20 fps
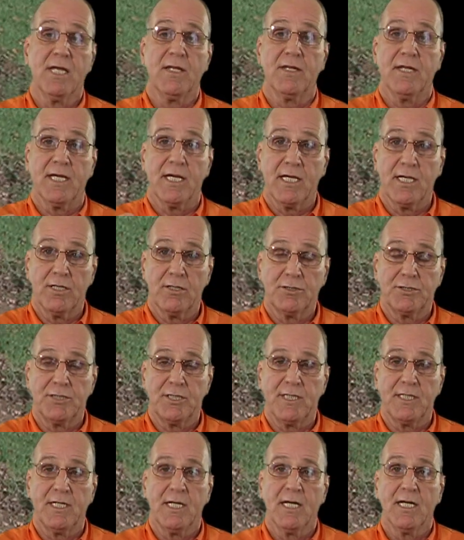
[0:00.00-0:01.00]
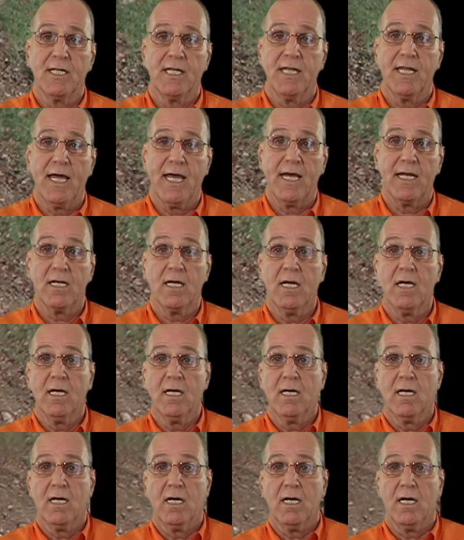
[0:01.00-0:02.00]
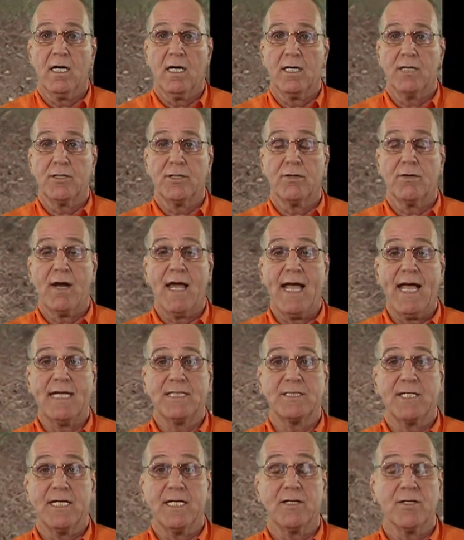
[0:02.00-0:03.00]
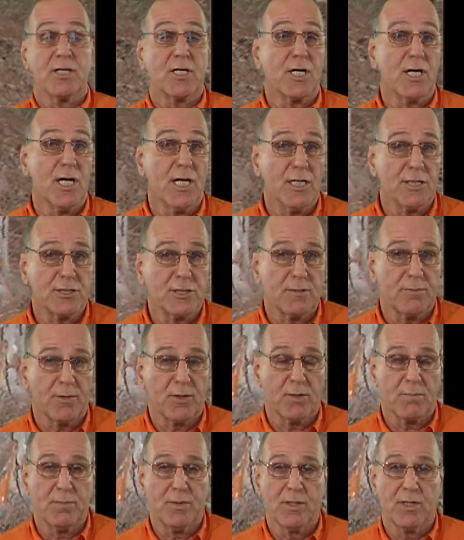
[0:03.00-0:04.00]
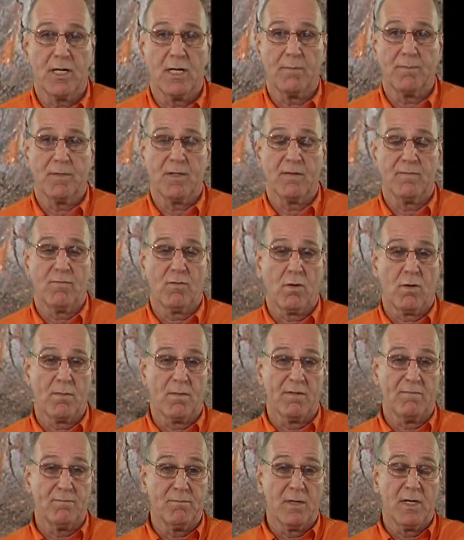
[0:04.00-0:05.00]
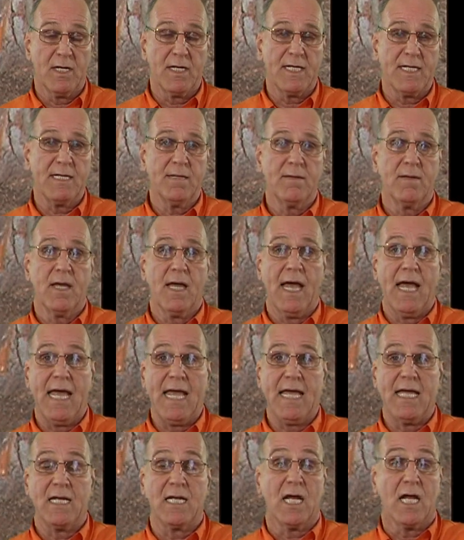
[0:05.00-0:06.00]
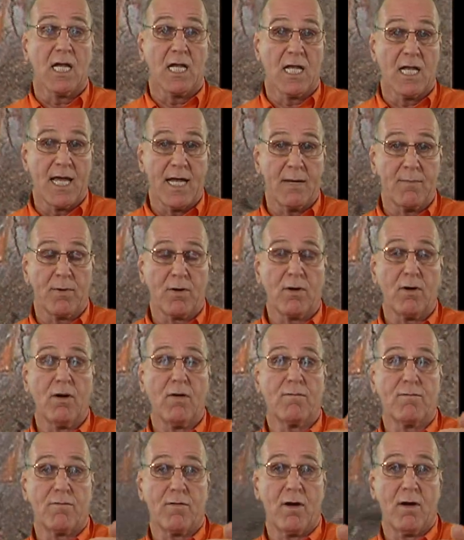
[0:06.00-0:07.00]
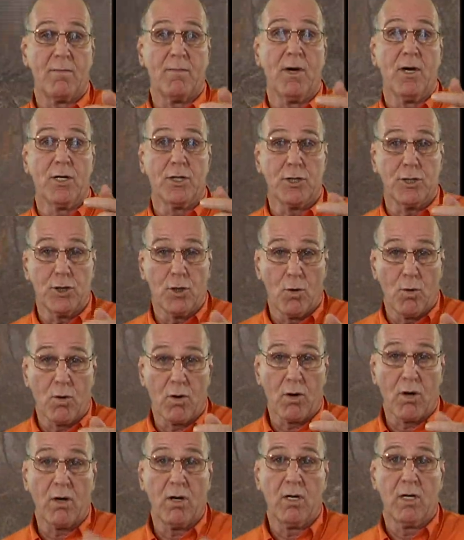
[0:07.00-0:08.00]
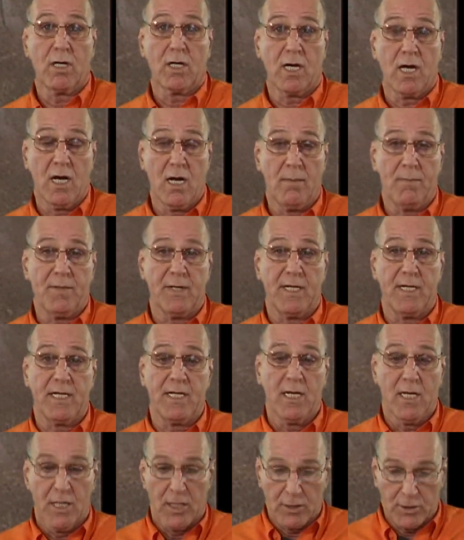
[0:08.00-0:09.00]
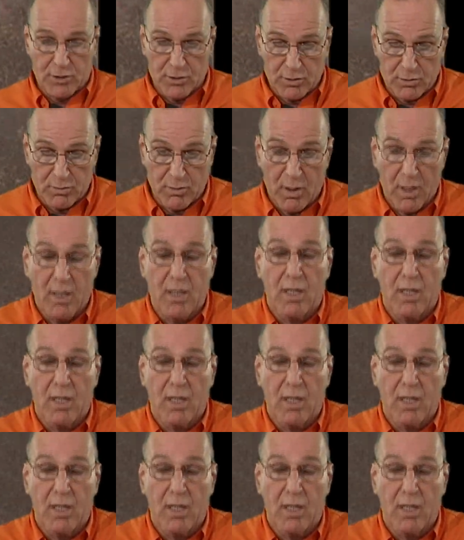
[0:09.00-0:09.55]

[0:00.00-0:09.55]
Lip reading: the energy that you're asking the customer to put up in the form of money and labor from your company to